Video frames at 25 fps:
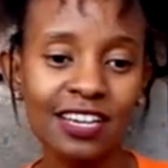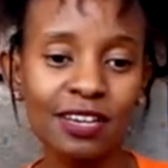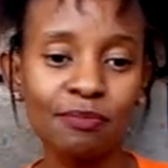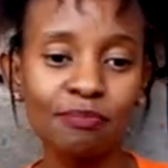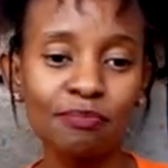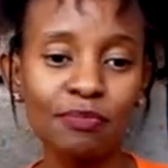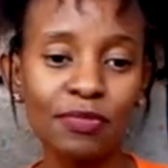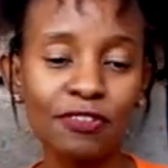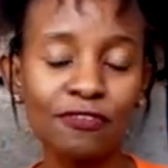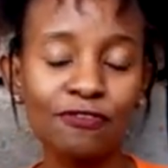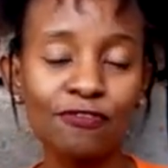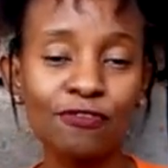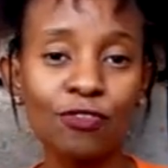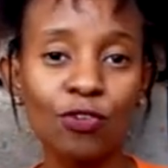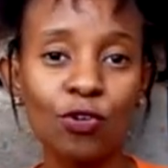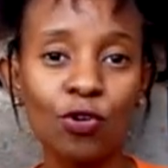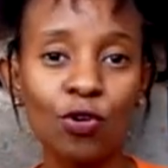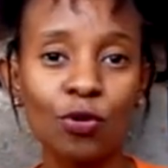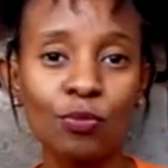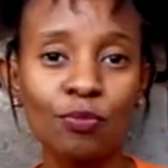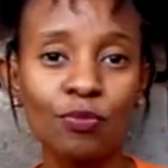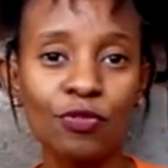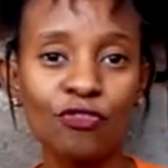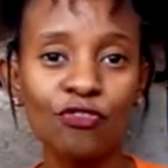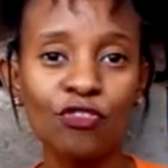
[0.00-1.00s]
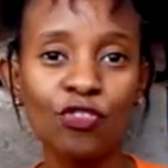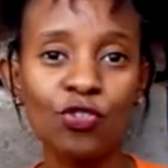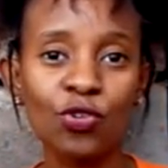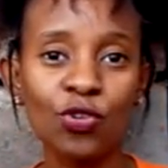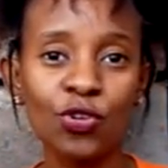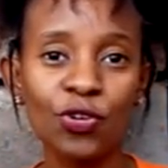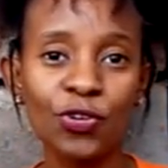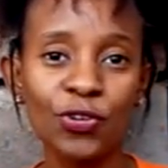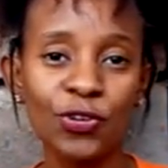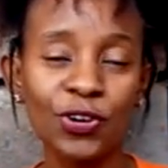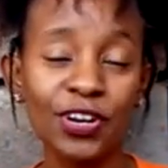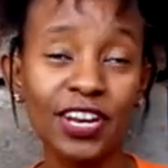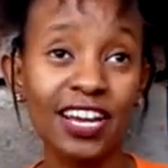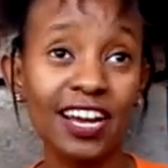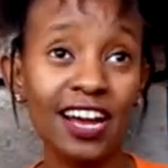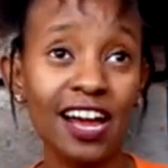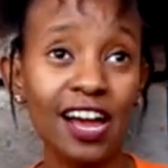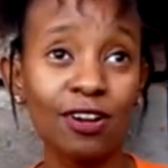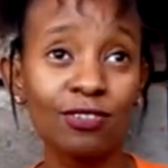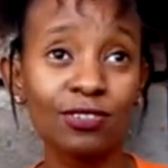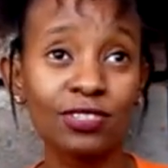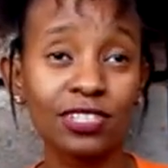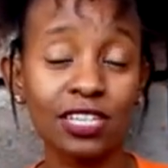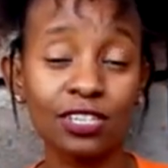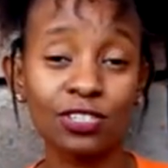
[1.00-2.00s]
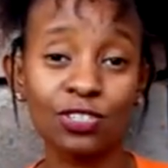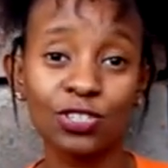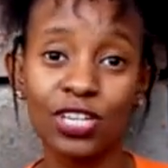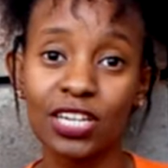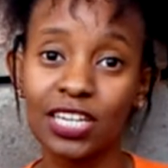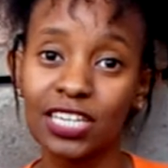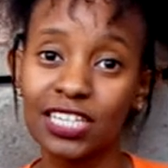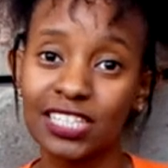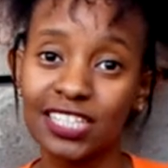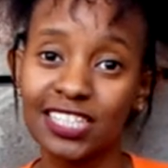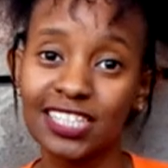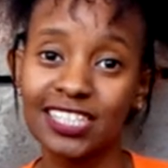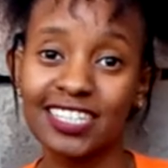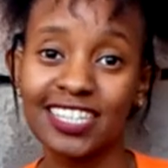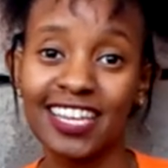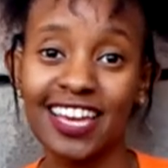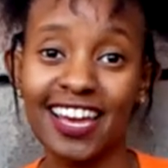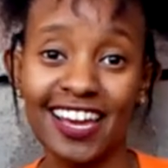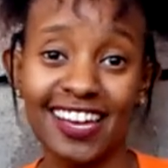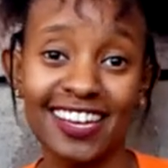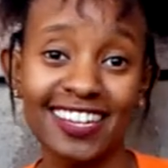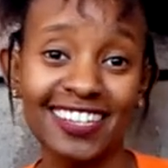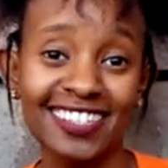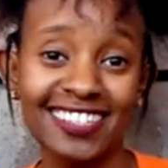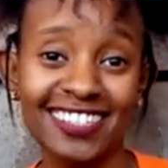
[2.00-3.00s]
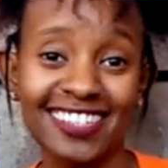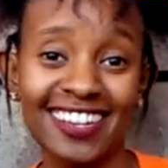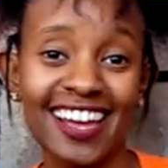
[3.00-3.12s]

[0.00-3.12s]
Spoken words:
before Corona I was actually scared.